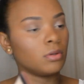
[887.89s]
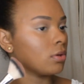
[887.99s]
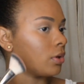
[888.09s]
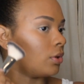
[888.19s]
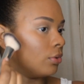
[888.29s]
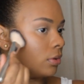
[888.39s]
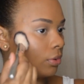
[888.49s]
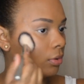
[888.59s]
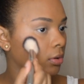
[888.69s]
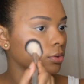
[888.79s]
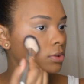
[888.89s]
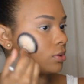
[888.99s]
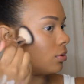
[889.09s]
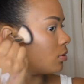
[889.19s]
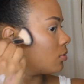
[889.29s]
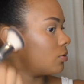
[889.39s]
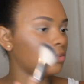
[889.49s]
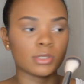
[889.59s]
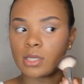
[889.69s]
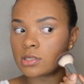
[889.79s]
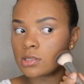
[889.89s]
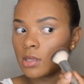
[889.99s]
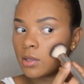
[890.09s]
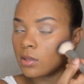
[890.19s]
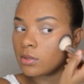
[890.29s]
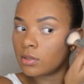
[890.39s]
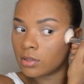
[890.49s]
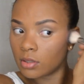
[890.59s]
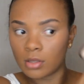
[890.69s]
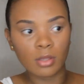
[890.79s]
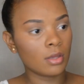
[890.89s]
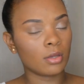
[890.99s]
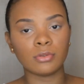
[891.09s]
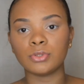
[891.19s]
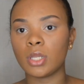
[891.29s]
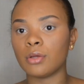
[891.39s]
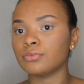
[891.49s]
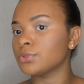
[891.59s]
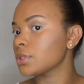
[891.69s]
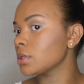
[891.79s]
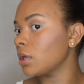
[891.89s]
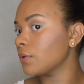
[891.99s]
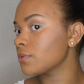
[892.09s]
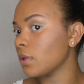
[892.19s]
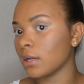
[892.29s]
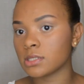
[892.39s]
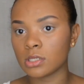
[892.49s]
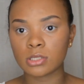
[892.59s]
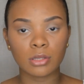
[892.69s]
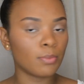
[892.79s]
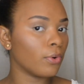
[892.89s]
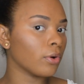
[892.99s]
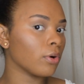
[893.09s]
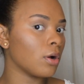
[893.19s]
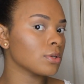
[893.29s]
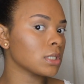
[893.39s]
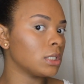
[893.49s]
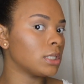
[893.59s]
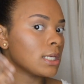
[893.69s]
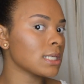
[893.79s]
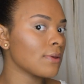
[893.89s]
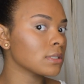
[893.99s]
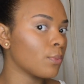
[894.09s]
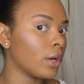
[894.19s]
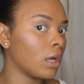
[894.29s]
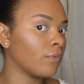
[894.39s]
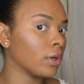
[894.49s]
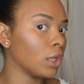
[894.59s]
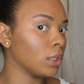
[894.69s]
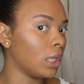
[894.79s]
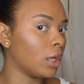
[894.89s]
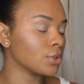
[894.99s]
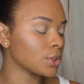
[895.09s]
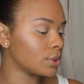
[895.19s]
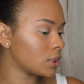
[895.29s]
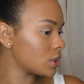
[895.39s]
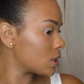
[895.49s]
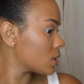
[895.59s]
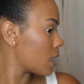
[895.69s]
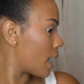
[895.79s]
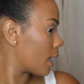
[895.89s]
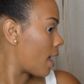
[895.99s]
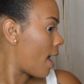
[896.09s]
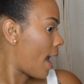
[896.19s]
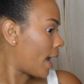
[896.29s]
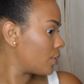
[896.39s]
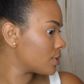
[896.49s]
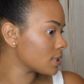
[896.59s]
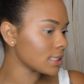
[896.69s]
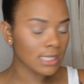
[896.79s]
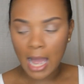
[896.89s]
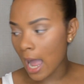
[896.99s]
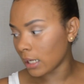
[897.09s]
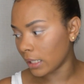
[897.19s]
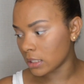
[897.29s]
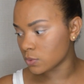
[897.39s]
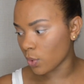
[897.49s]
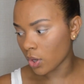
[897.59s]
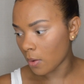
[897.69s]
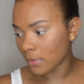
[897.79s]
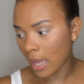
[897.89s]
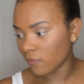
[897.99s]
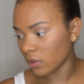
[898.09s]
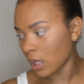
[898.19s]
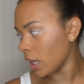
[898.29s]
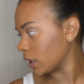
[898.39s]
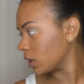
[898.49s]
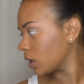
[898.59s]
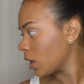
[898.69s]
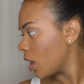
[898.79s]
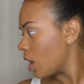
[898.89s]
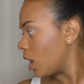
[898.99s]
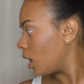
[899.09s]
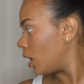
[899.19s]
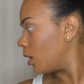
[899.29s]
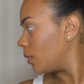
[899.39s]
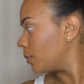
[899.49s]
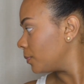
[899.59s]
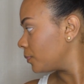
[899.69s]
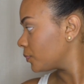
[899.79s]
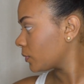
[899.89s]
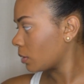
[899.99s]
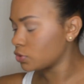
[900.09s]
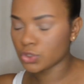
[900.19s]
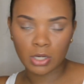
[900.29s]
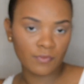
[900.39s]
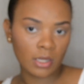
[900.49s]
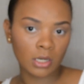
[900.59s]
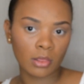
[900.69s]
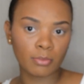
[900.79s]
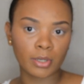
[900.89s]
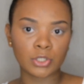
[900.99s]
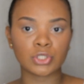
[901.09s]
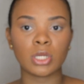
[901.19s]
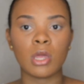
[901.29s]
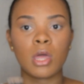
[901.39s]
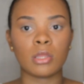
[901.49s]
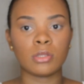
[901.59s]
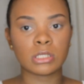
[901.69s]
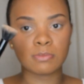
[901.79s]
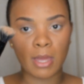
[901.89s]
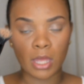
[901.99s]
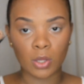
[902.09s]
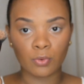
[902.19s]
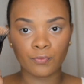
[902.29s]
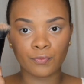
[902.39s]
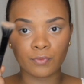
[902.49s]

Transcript: A cute little girl student. Who says that? No, just enough, like I said, to get the point across. It does have somewhat of a glow. So just is like, I use this as a highlight as well. I'm not even lying. Um, I'm just trying to find another brush. This is my e.l.f.